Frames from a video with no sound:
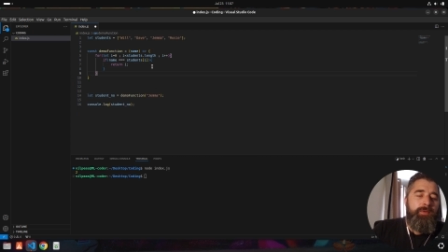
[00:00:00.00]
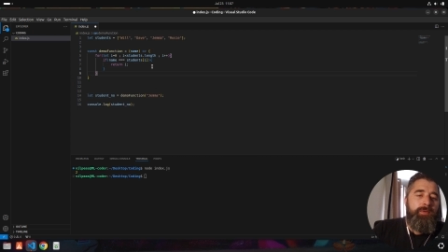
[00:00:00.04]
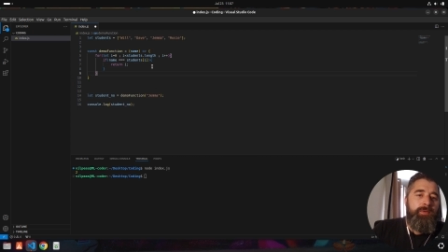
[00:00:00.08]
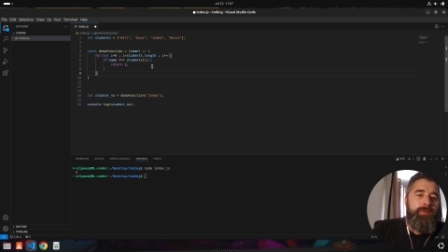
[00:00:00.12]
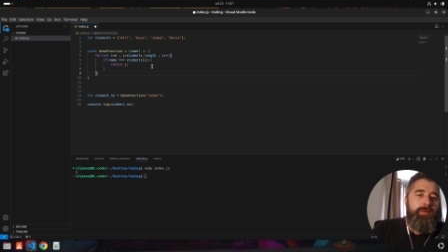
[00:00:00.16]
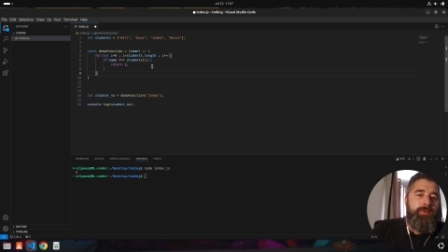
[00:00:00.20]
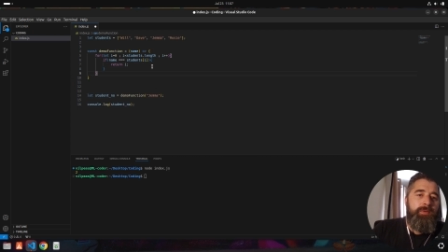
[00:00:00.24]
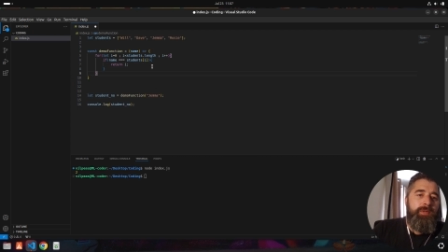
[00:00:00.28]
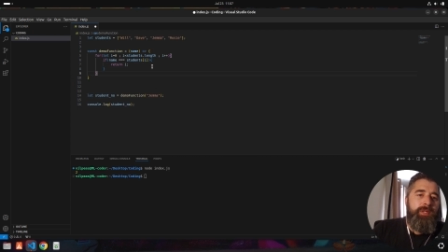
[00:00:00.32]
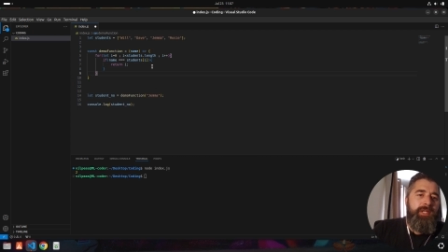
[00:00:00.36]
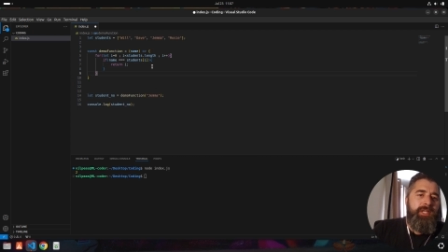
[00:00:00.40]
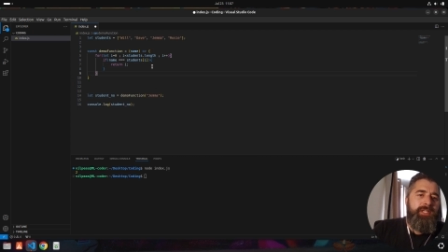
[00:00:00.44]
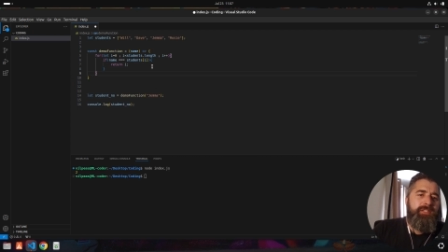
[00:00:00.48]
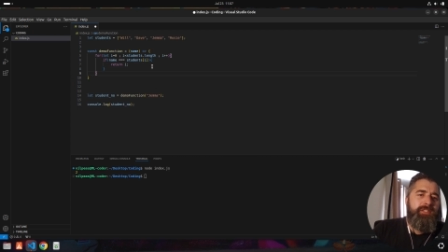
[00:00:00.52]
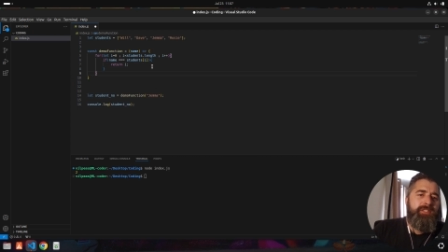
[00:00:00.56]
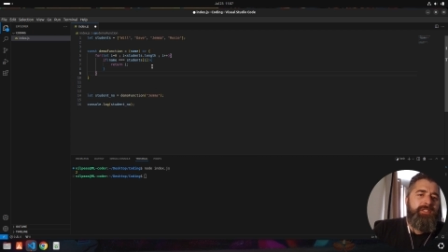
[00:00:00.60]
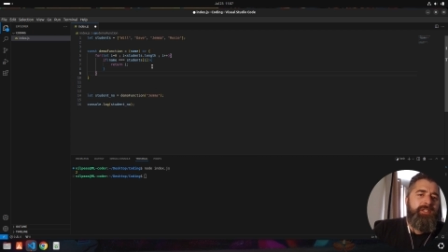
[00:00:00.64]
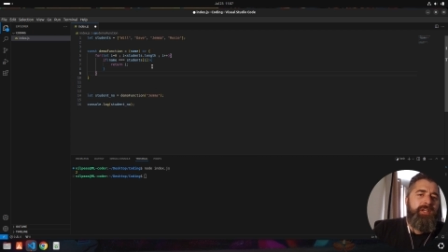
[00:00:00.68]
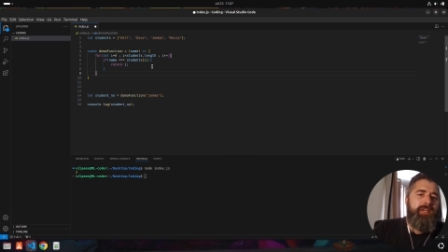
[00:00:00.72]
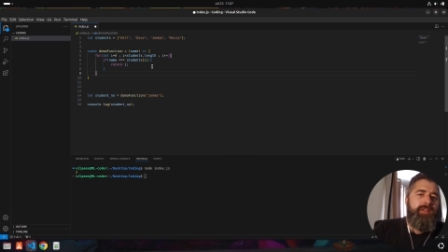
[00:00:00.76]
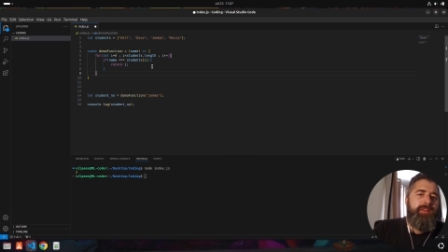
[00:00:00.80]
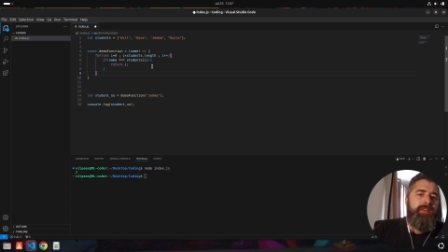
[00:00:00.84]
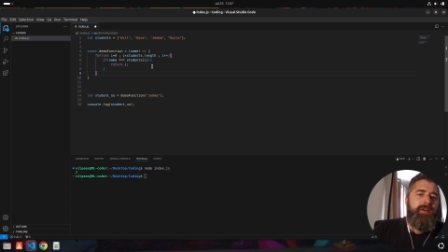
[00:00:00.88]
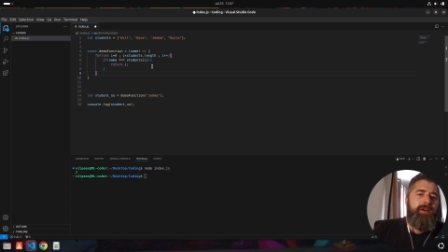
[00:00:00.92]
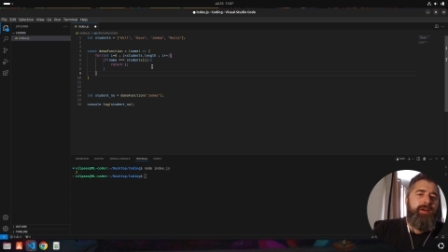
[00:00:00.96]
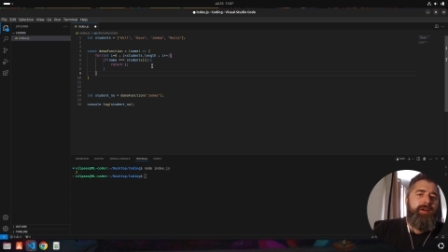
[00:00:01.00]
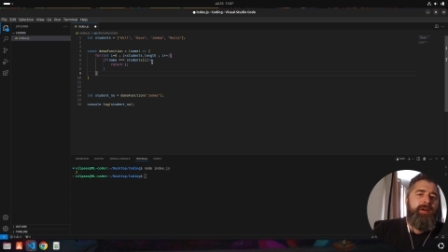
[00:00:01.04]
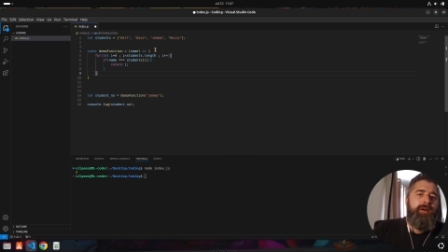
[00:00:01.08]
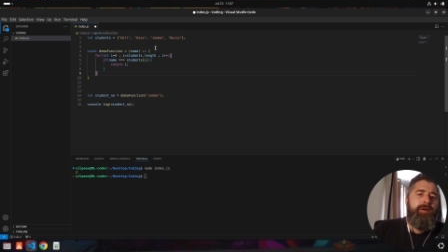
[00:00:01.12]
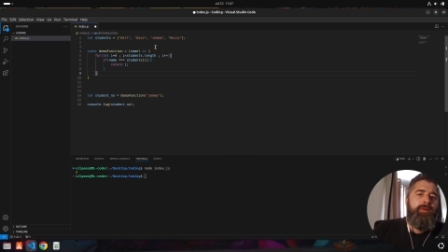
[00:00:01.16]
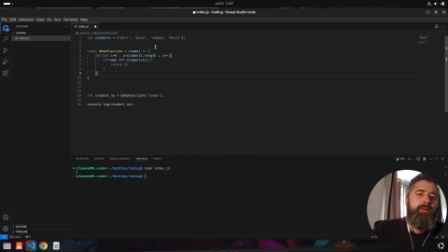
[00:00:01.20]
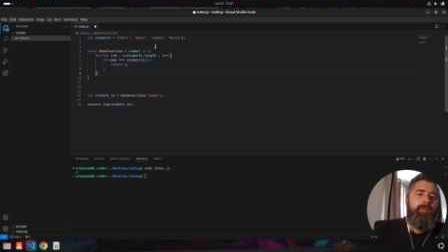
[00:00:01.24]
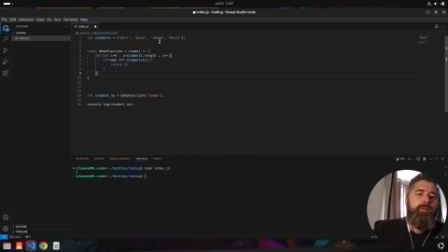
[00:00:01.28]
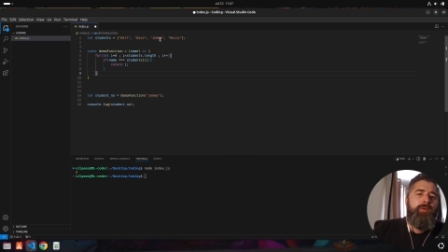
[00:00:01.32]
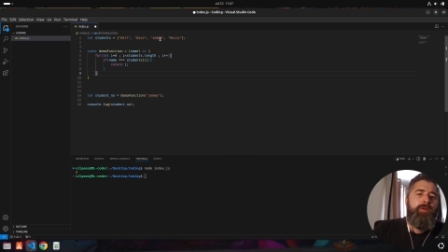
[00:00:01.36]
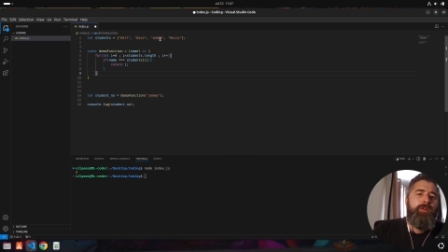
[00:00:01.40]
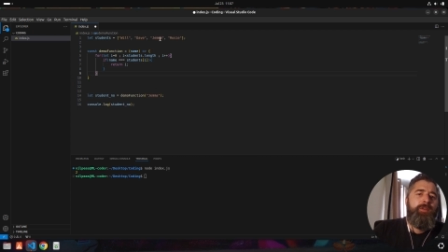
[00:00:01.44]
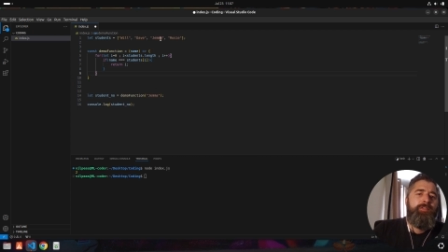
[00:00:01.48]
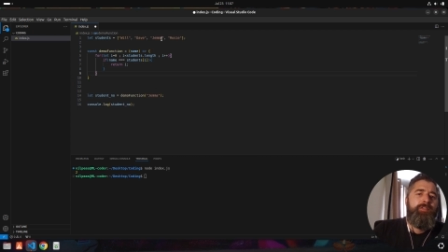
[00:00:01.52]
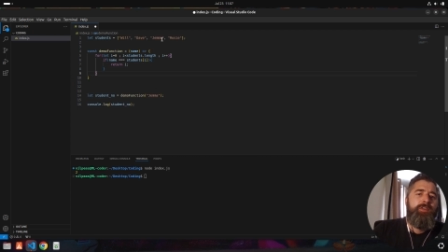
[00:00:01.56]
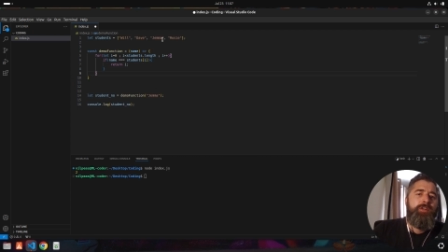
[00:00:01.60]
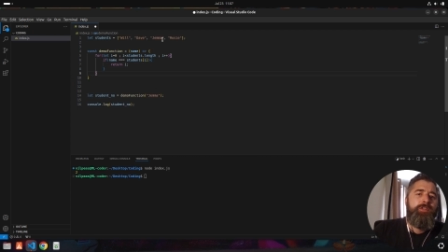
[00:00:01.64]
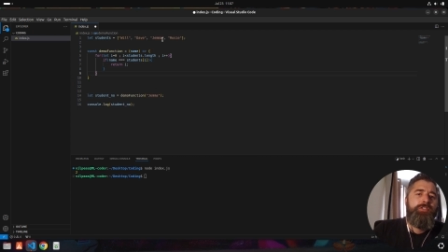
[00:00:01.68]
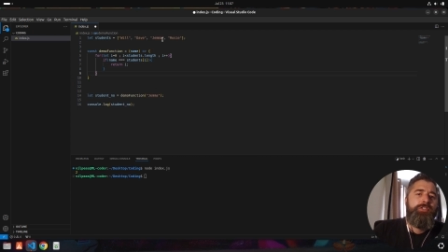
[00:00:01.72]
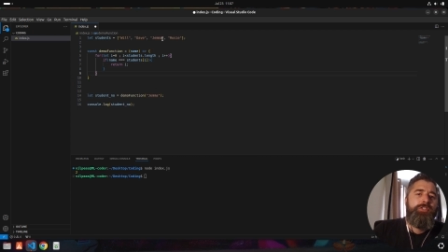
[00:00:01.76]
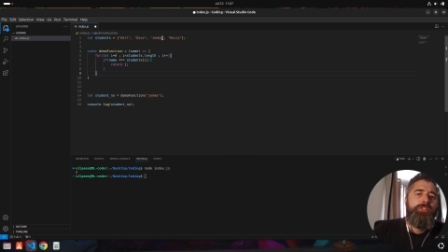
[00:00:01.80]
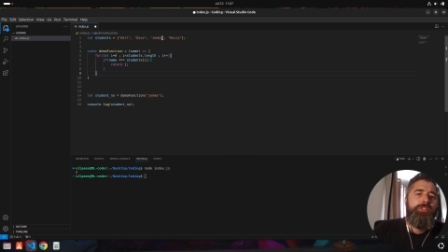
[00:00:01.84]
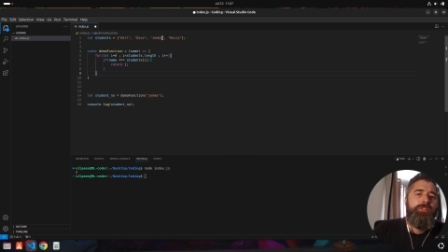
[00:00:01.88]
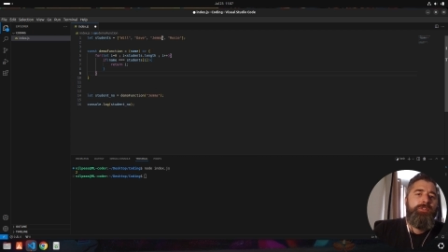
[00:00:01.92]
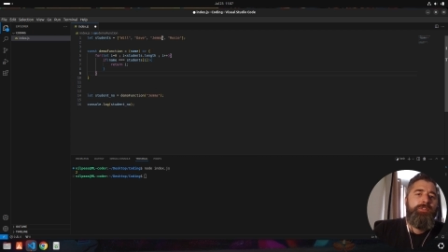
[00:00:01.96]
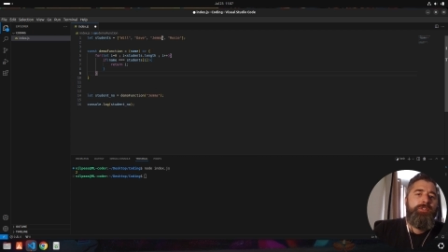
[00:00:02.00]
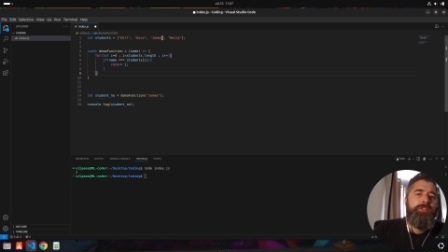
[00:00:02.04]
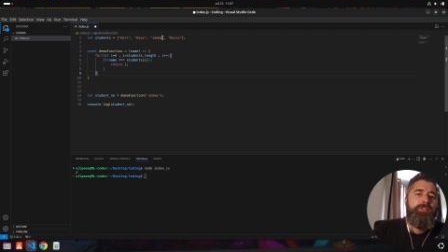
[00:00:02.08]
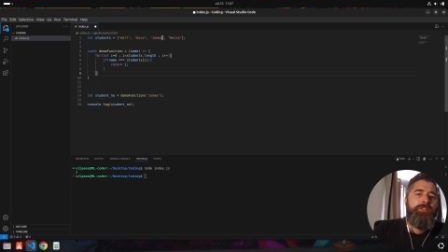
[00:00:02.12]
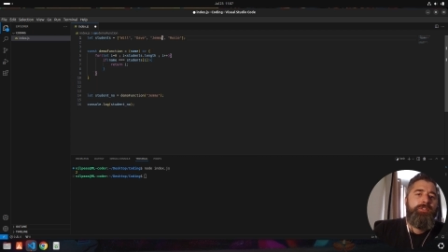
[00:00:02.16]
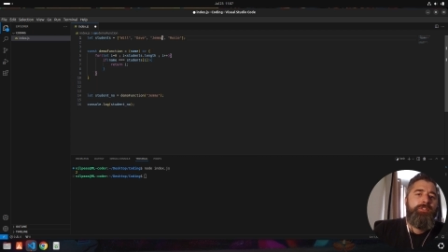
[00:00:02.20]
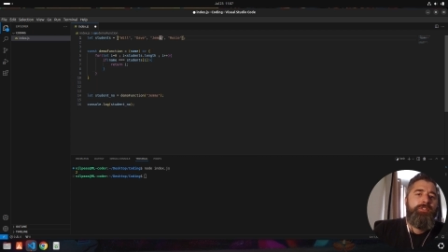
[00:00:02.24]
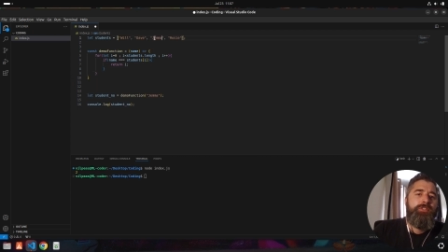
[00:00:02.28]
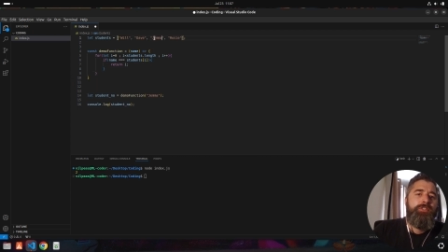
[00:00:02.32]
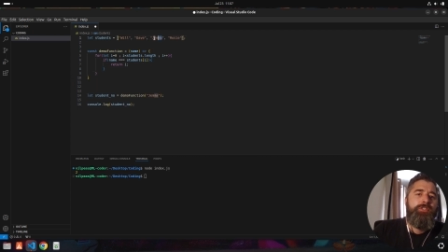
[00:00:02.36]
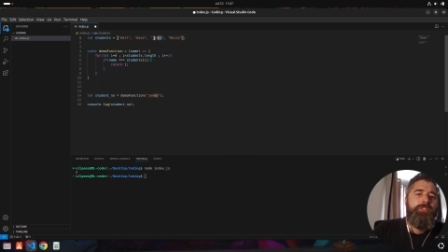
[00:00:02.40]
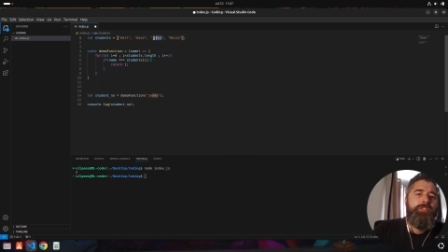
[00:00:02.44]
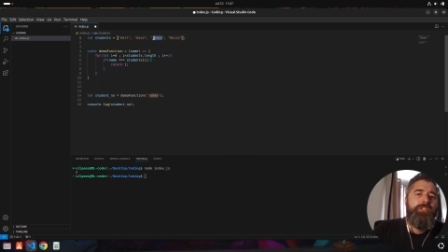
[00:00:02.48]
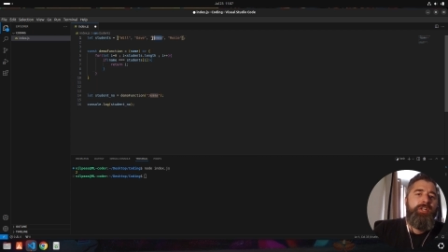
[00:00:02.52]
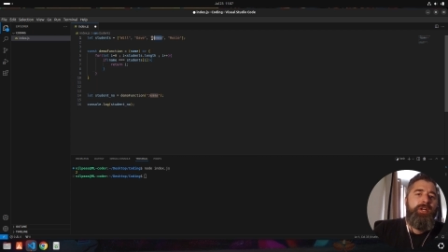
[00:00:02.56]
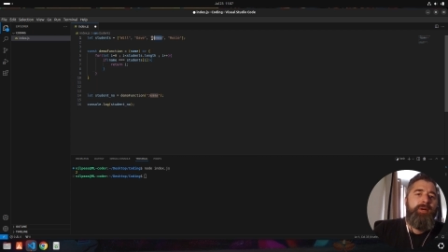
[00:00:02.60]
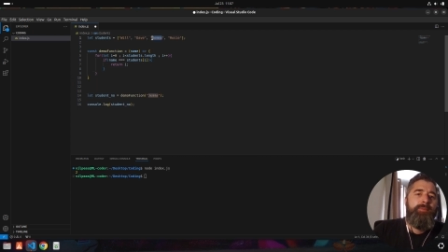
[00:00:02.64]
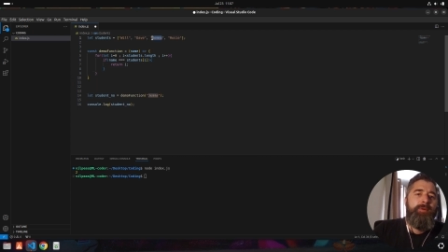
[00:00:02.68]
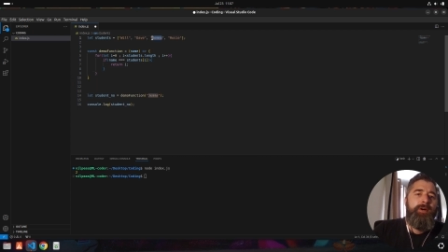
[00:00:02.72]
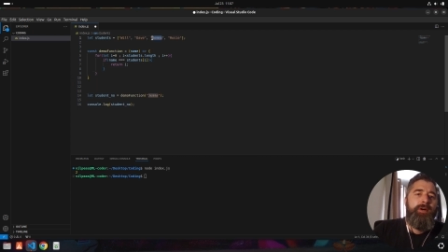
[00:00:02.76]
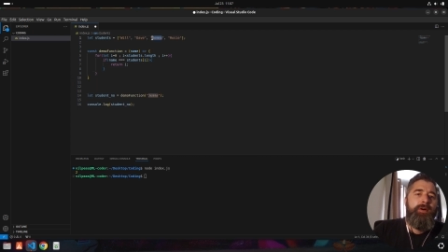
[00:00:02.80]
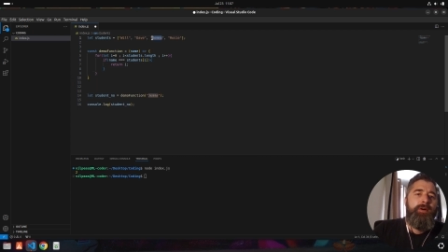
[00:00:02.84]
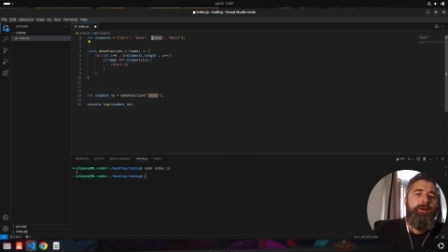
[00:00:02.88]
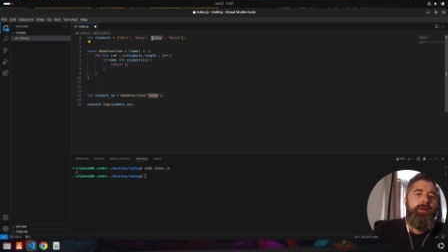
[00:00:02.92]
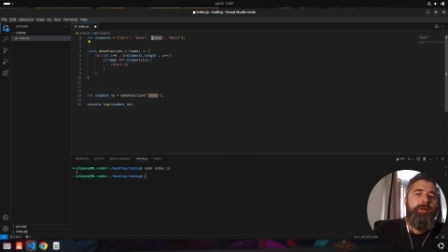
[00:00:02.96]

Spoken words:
Let's say that one of our students, Gemma,